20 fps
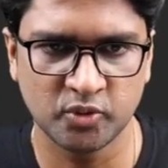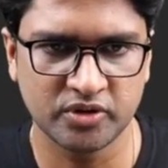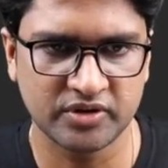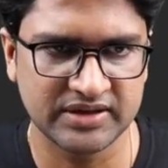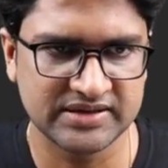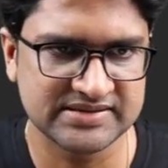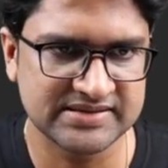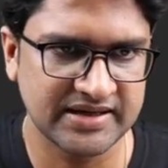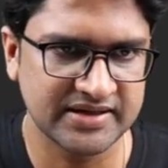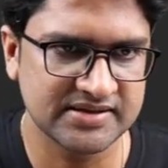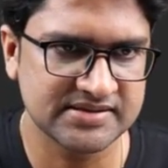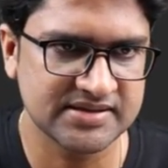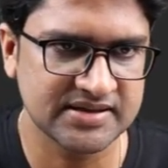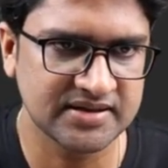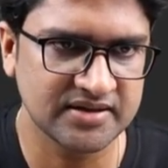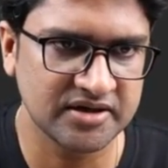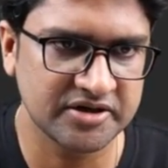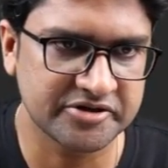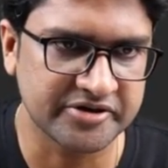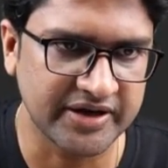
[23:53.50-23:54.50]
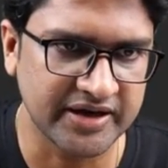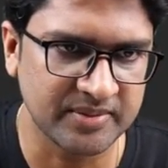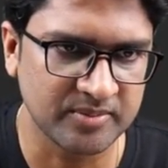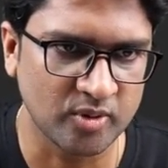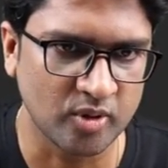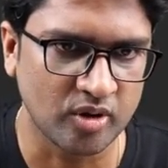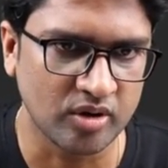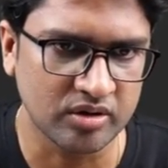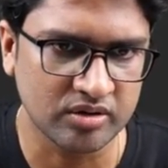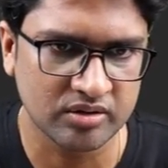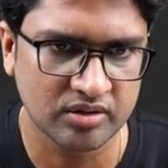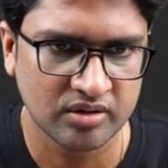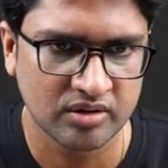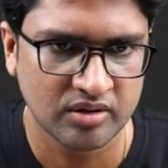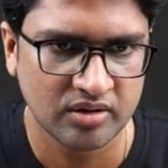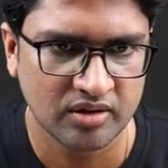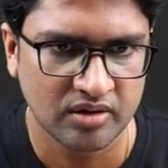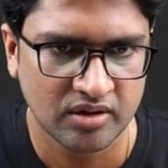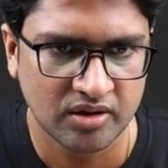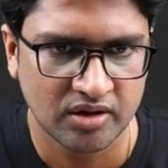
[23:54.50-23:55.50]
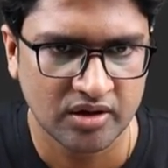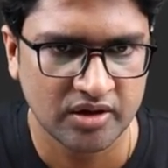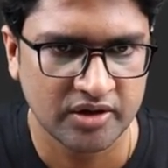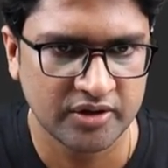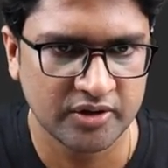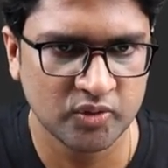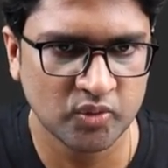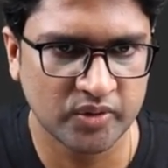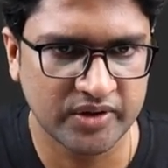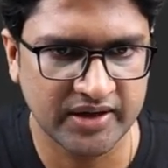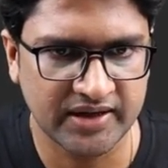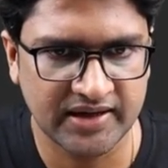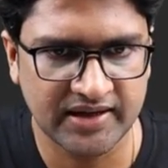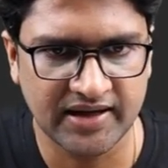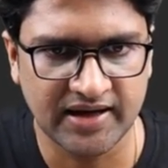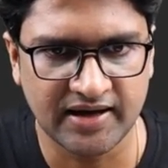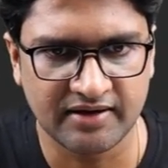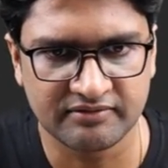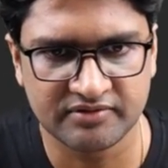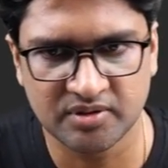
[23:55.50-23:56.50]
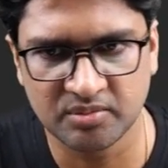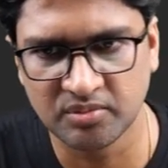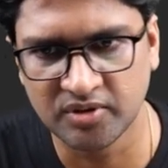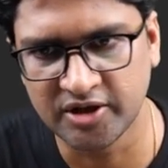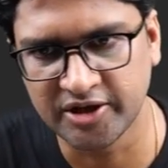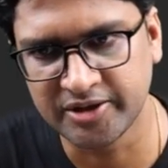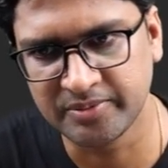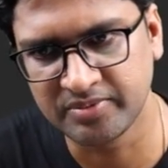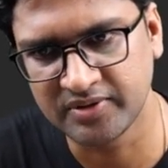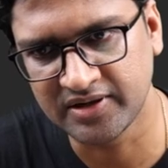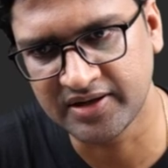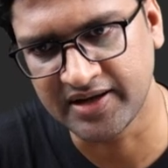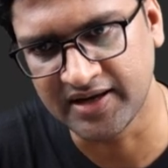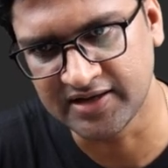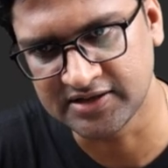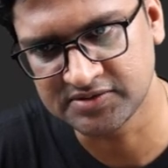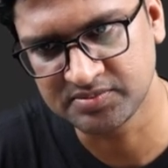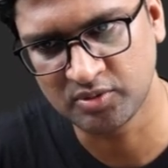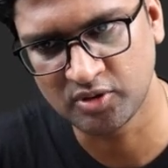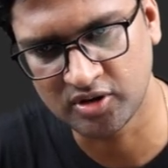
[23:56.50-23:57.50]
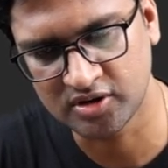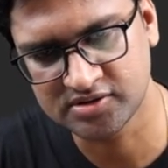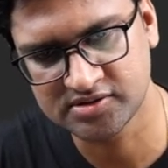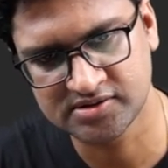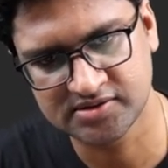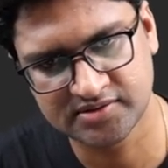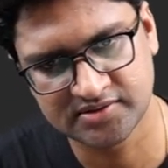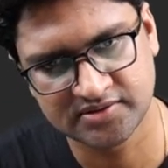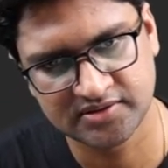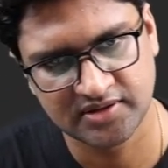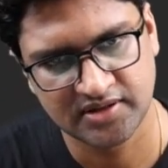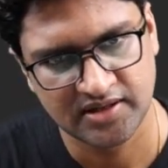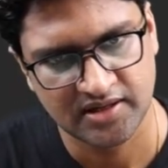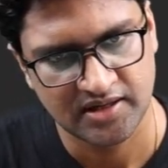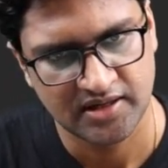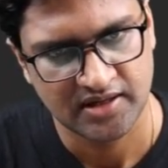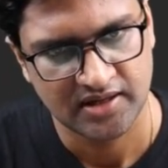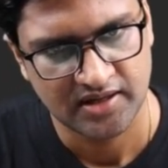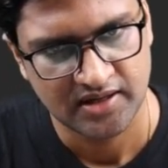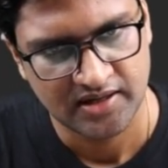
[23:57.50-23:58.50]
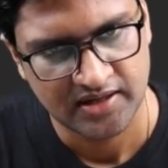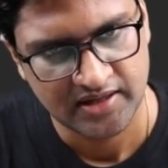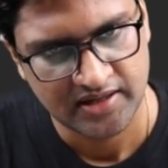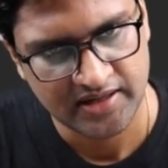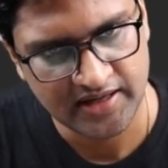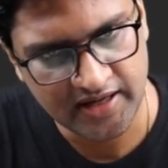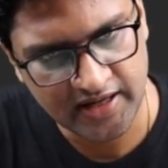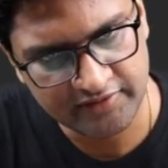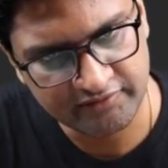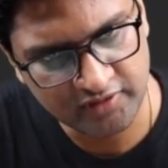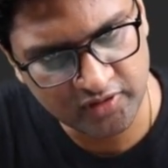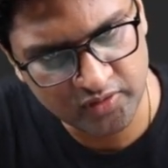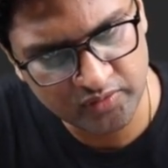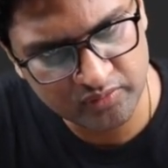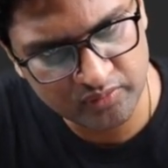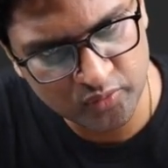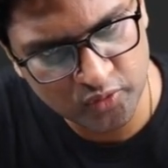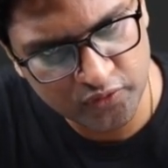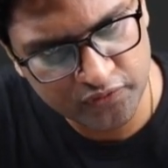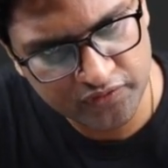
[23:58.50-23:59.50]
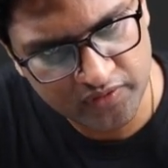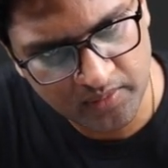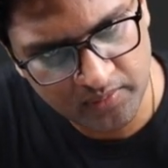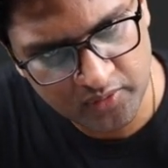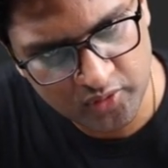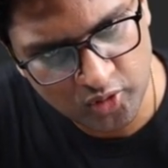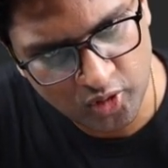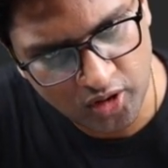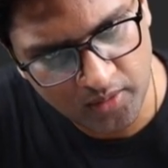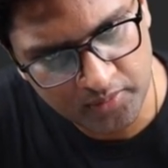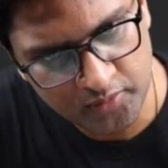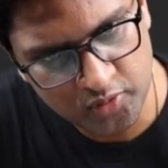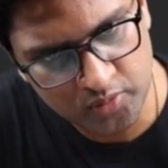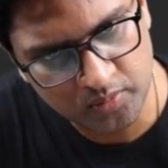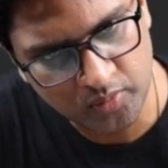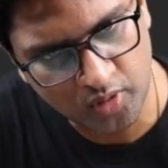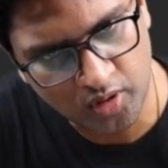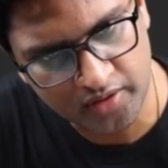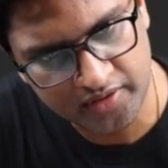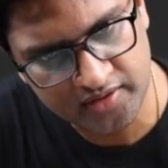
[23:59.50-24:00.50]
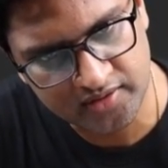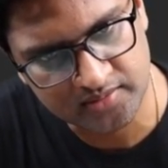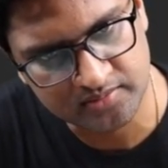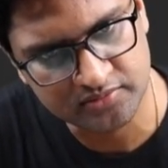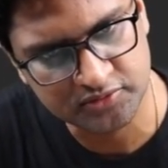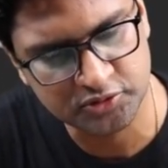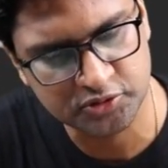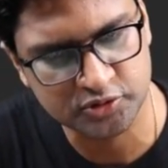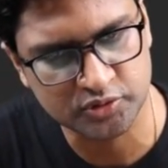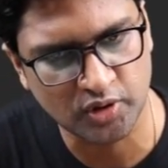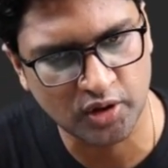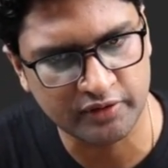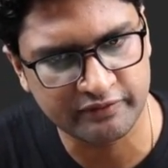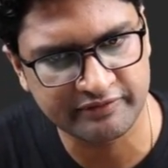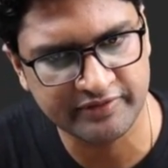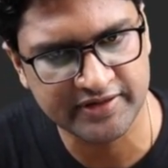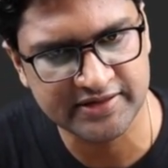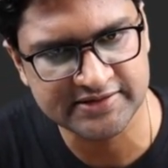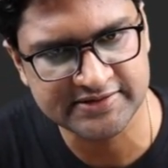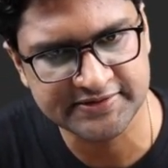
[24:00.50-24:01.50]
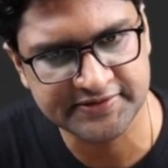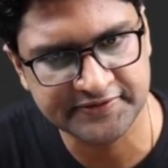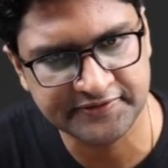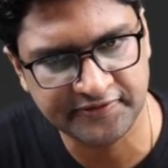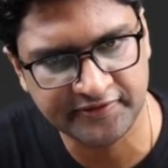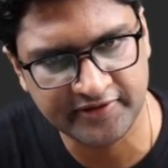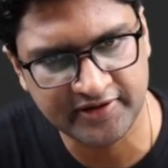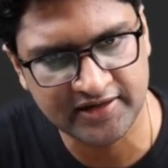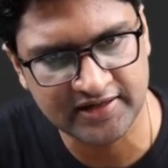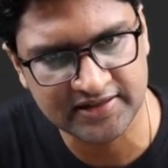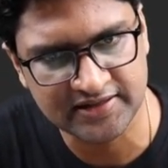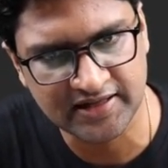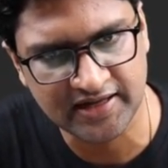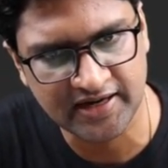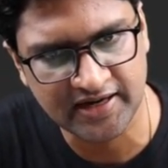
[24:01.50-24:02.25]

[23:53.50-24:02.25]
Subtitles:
put inside a single try block, you can have the multiple catch blocks. And when you move from top to bottom, you should always feel